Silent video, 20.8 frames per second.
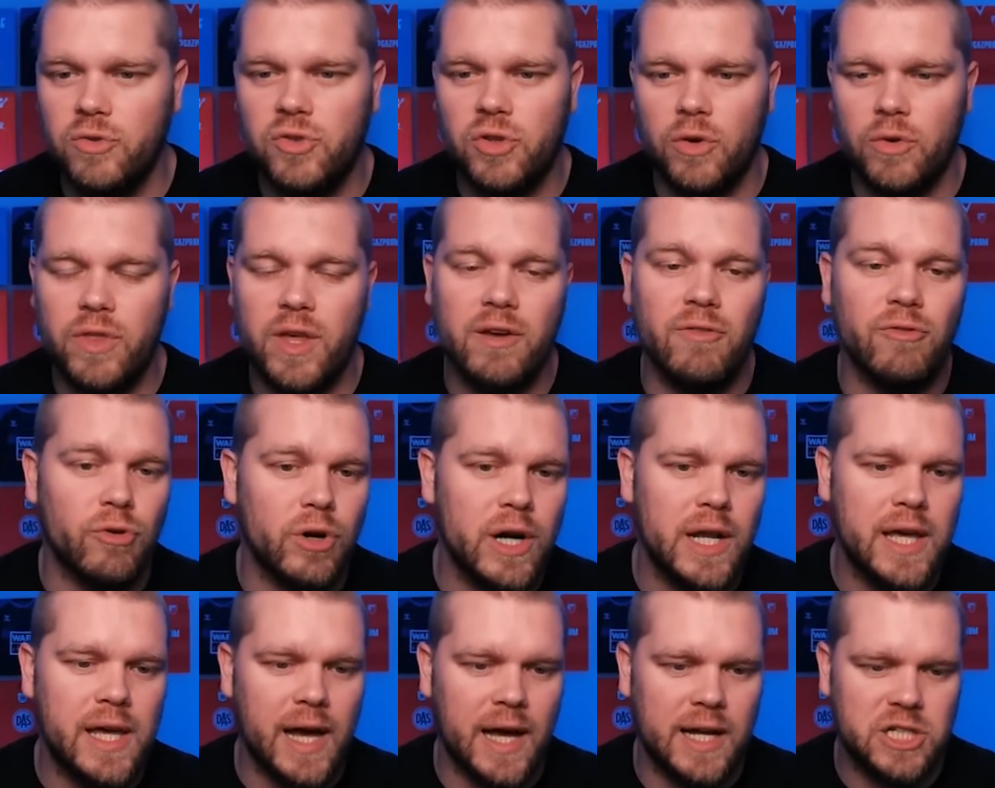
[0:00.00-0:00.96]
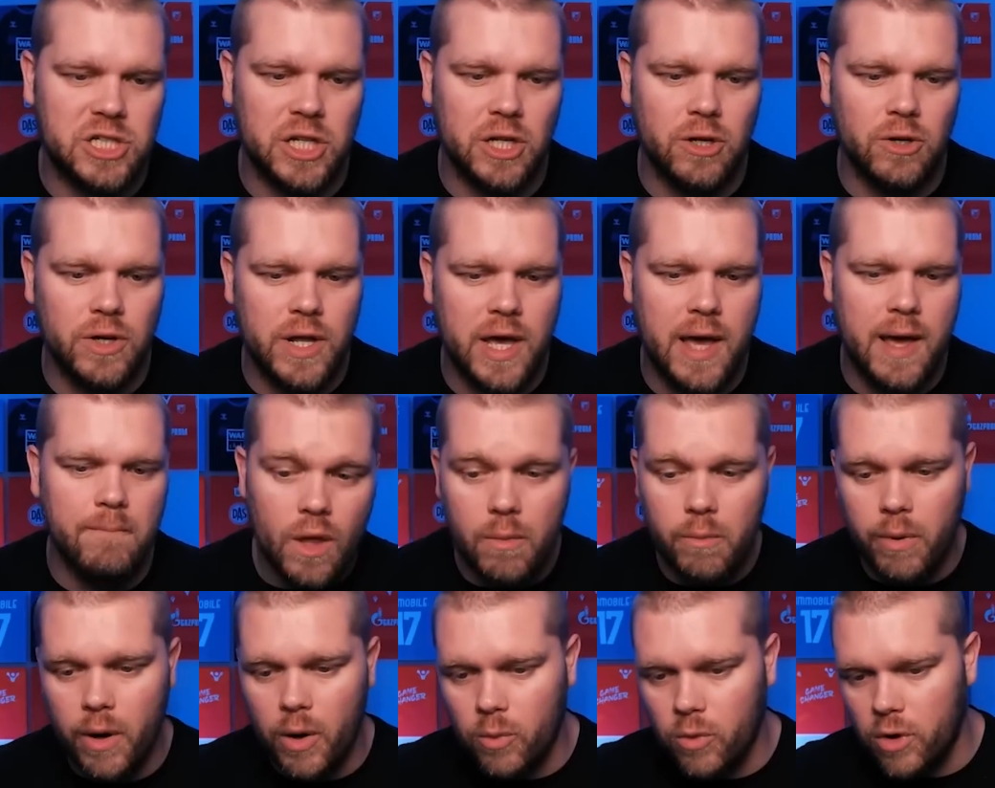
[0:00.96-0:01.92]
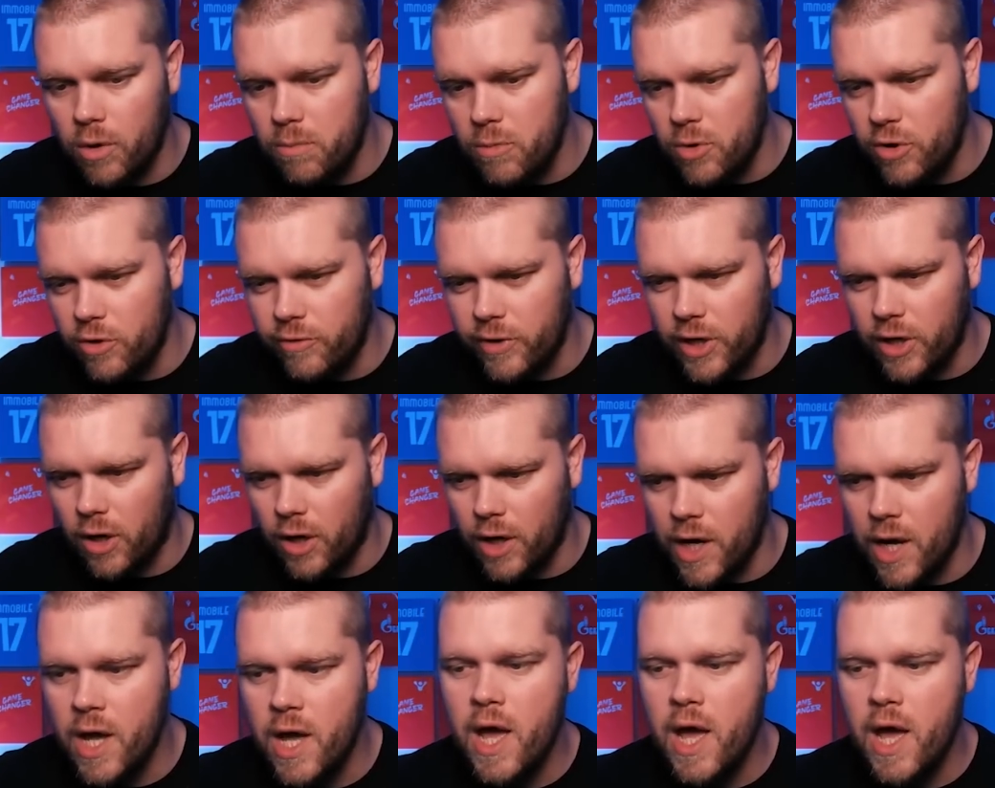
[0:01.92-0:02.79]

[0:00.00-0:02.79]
so they've really cashed in on him, but we're moving on.